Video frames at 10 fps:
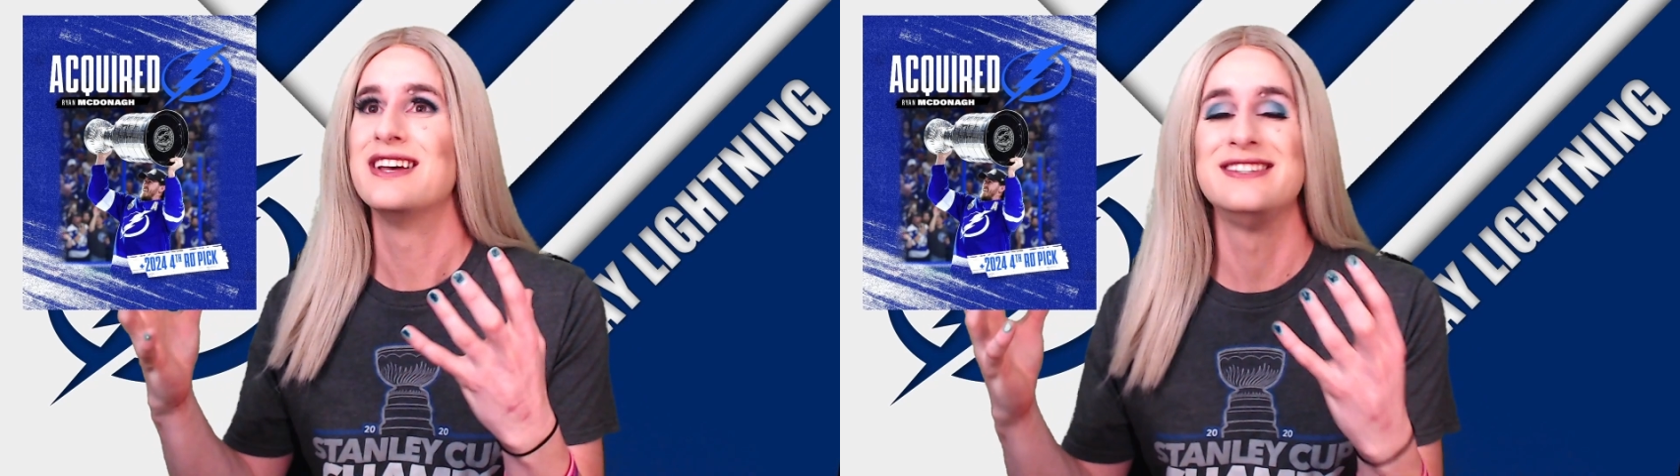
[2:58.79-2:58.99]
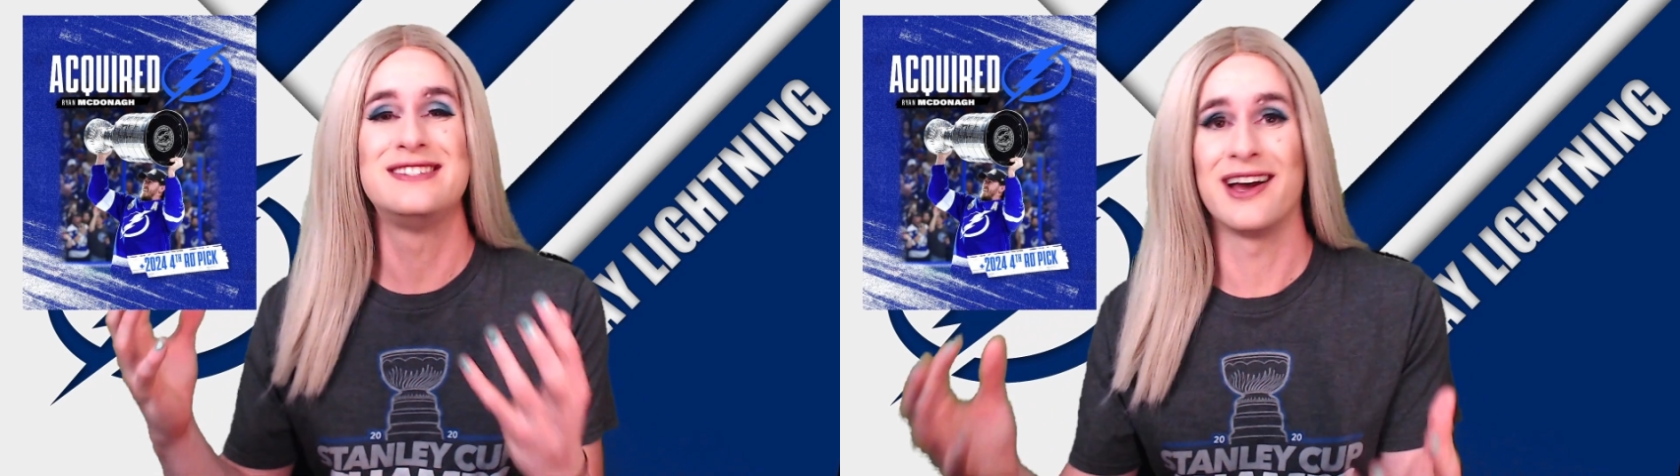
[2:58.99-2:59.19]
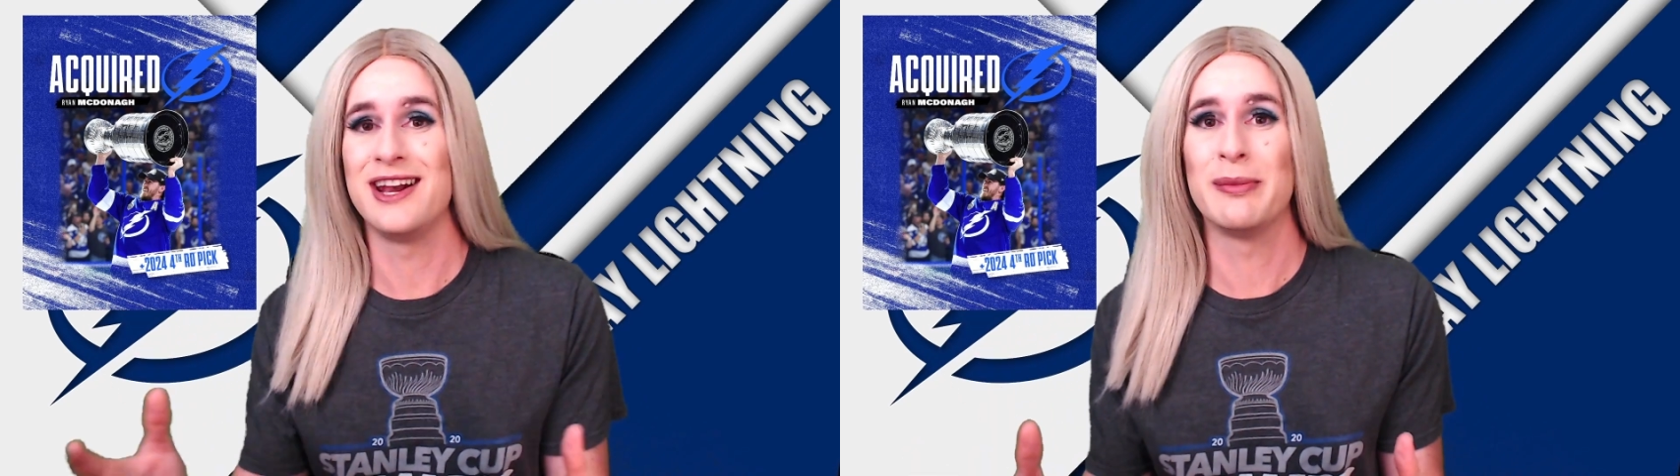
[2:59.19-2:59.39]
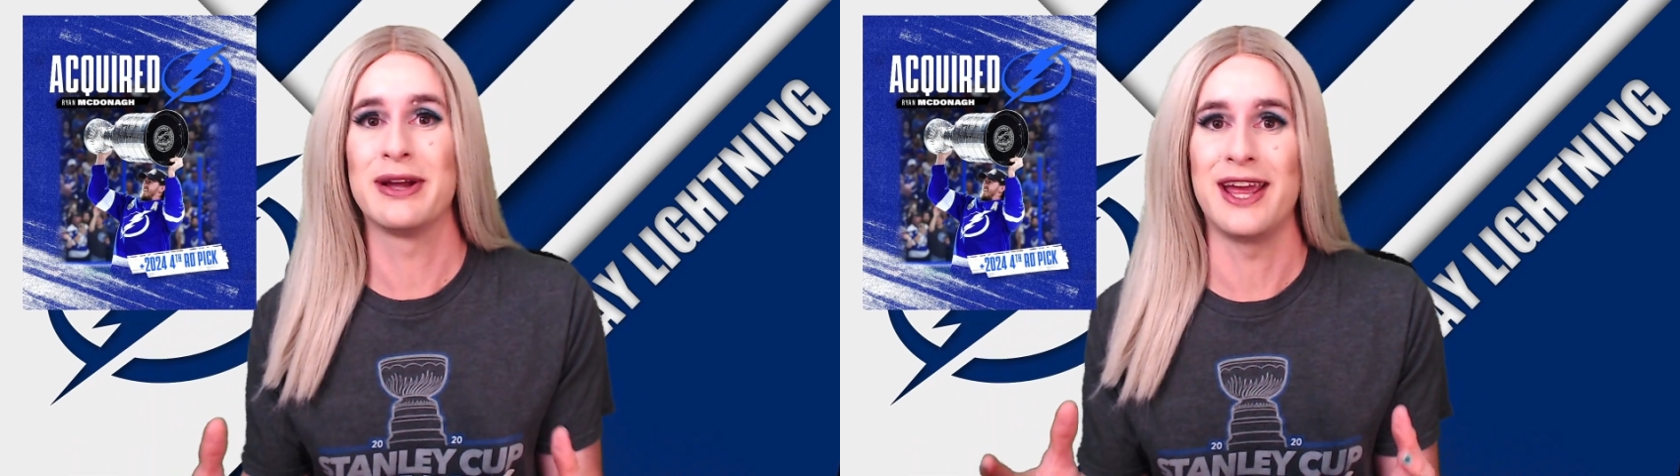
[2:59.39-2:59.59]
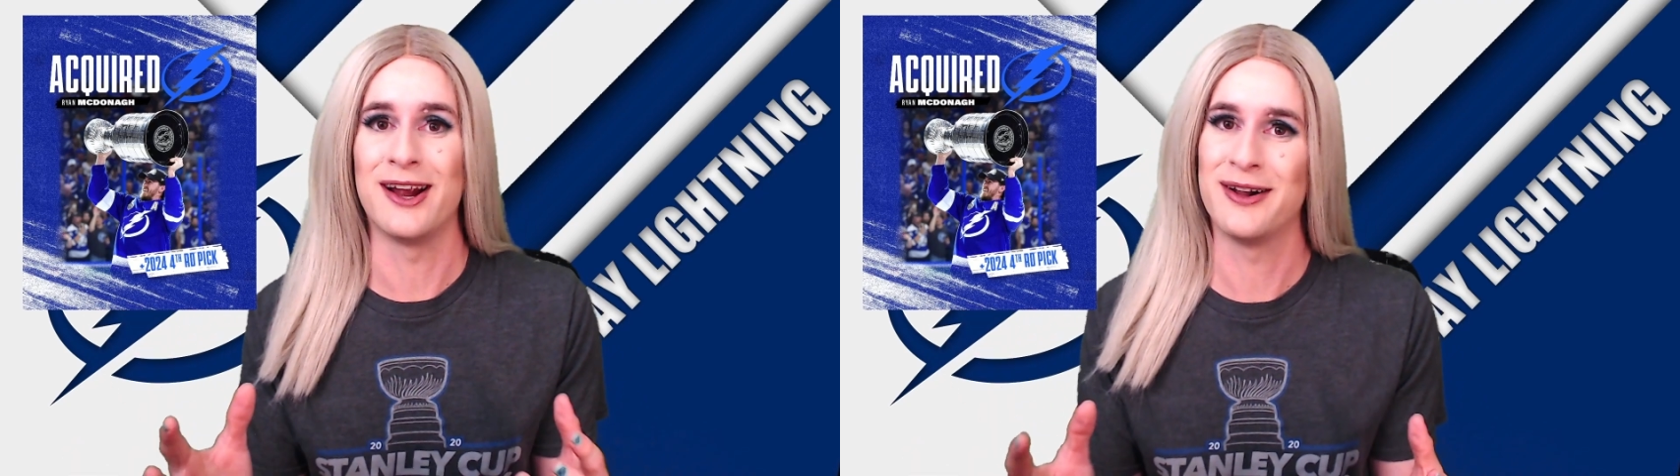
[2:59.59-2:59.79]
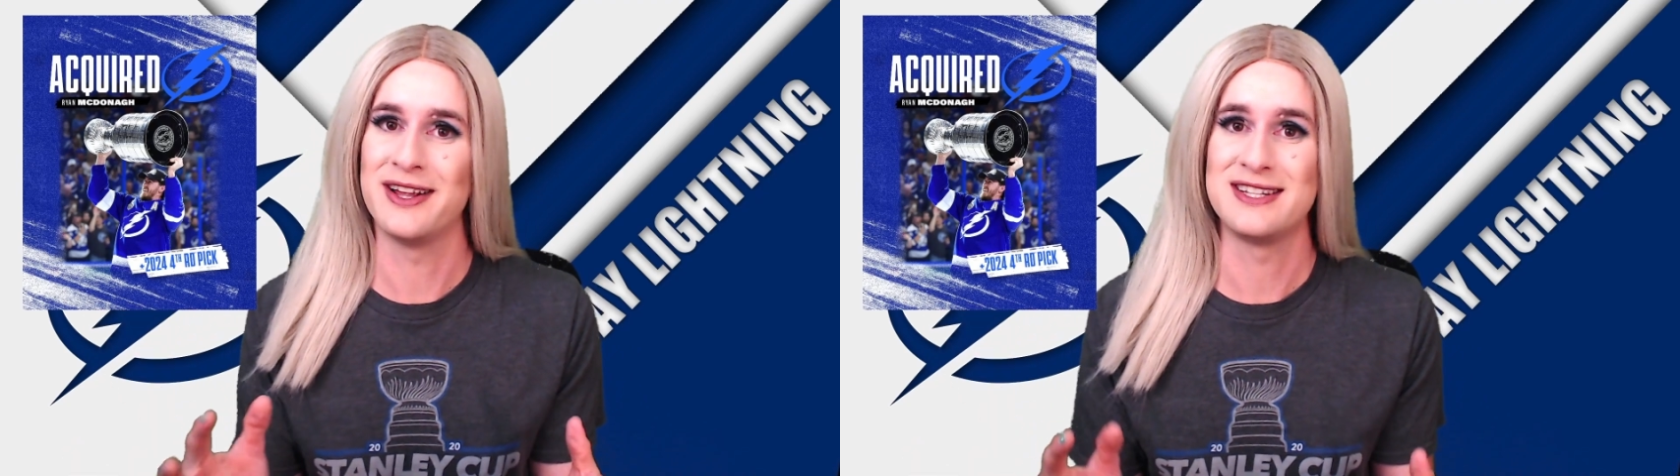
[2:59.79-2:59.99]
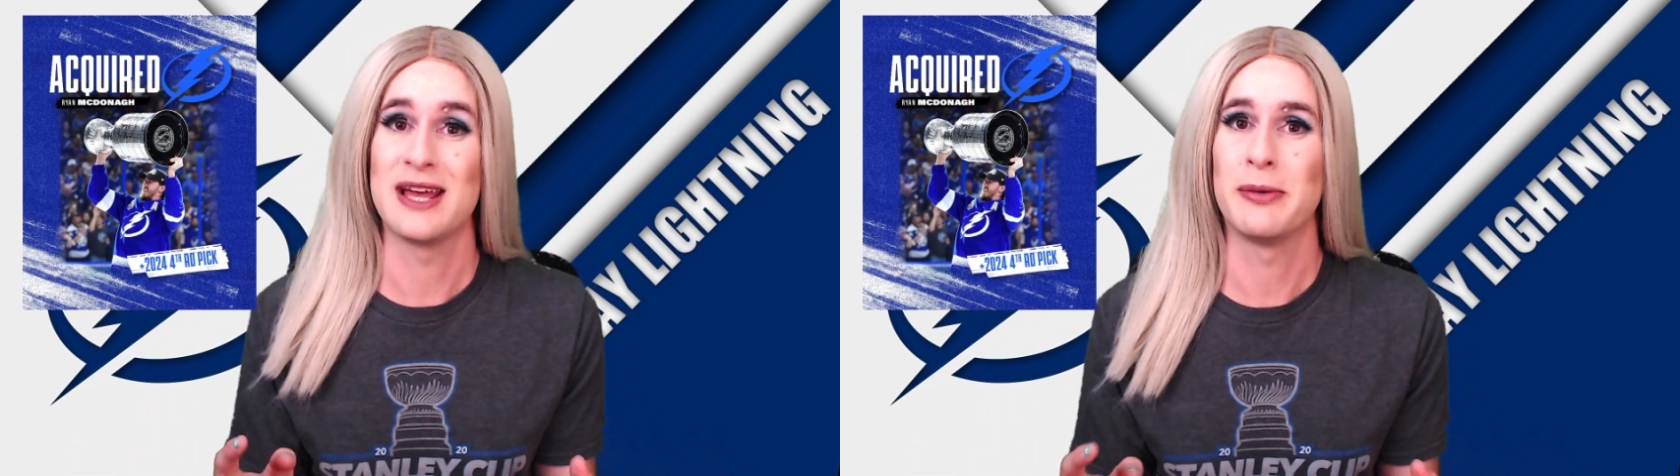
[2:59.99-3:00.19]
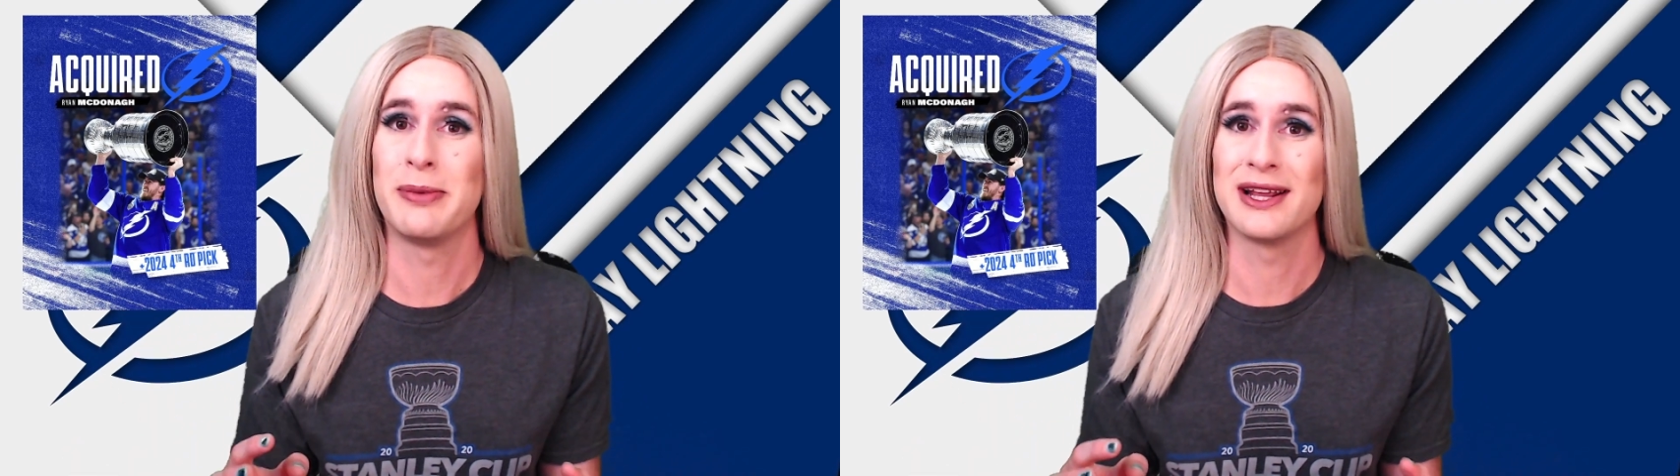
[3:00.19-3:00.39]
dynamic era in Tampa Bay